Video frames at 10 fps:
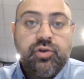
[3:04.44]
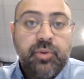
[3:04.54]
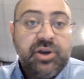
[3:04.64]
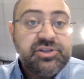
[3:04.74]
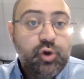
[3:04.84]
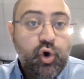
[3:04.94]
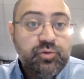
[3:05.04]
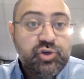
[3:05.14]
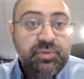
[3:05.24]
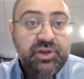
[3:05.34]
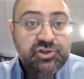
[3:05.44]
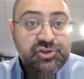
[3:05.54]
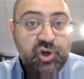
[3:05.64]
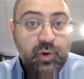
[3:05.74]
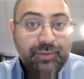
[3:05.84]
the price of the home should
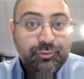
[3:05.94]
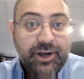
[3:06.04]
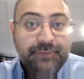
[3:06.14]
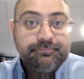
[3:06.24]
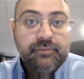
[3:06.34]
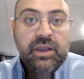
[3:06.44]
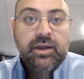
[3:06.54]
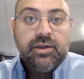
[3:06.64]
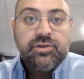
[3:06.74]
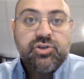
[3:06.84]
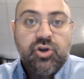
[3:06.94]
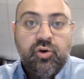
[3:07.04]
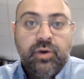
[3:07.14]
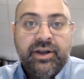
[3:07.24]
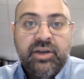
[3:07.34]
potentially go up, right?
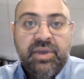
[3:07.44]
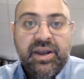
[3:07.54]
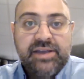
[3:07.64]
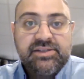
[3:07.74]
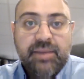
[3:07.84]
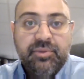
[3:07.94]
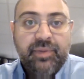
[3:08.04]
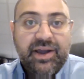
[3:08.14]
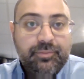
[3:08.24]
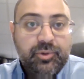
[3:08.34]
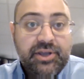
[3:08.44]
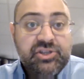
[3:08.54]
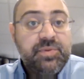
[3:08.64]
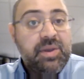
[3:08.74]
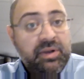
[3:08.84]
So it could be a nice time to buy a place,
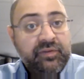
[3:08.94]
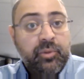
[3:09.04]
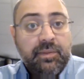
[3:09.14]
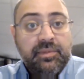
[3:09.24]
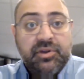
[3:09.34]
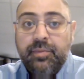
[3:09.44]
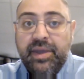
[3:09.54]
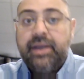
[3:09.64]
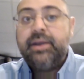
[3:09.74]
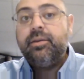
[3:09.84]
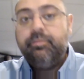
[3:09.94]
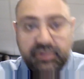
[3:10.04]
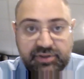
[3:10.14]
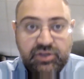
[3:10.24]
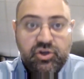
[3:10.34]
you pay a bit of a premium to the bank,
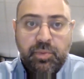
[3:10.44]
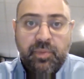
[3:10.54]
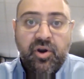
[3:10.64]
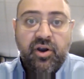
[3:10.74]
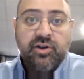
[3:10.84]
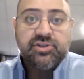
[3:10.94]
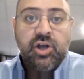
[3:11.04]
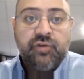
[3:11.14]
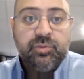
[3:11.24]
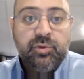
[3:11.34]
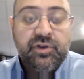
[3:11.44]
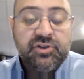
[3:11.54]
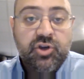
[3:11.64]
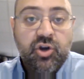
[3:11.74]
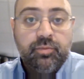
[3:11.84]
but then you're preparing yourself to move
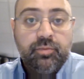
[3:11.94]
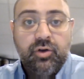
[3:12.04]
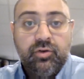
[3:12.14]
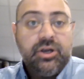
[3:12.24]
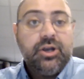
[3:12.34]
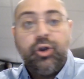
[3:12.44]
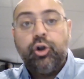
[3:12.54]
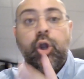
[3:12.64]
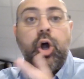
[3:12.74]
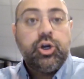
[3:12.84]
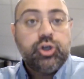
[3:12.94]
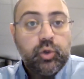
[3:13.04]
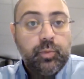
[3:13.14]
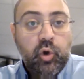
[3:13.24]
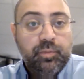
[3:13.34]
into your
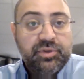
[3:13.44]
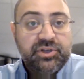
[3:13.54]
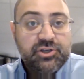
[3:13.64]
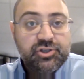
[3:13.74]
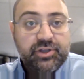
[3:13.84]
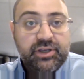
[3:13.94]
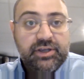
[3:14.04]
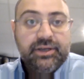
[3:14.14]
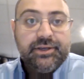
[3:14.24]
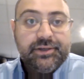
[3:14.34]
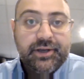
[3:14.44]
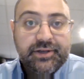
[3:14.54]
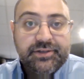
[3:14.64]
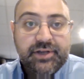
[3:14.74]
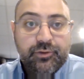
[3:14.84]
long-term home potentially
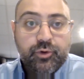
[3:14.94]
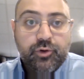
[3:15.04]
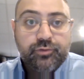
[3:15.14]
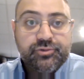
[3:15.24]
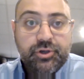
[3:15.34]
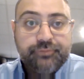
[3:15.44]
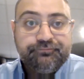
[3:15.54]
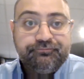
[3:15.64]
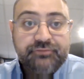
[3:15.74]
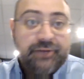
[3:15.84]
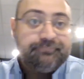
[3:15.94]
down the road. So yeah.